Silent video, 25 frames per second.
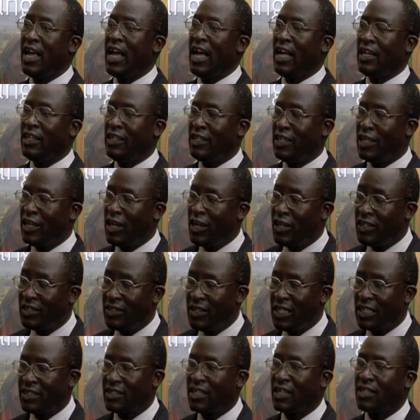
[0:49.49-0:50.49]
And uh,
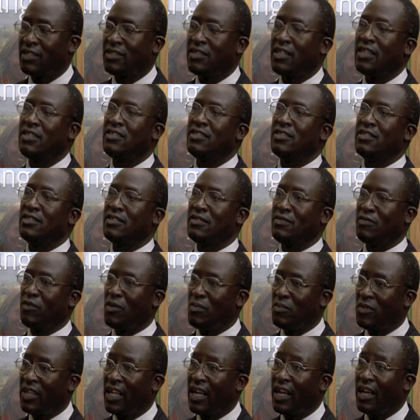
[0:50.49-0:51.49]
the successes
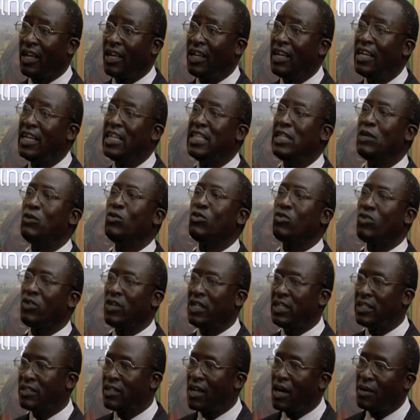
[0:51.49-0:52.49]
from there, they will roll
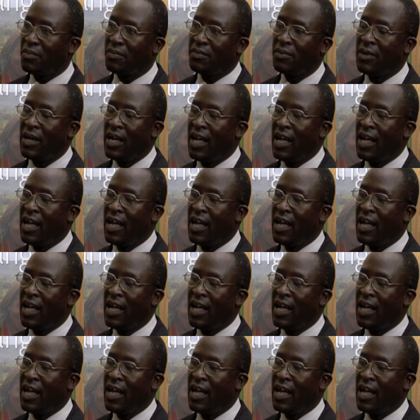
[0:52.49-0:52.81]
it up.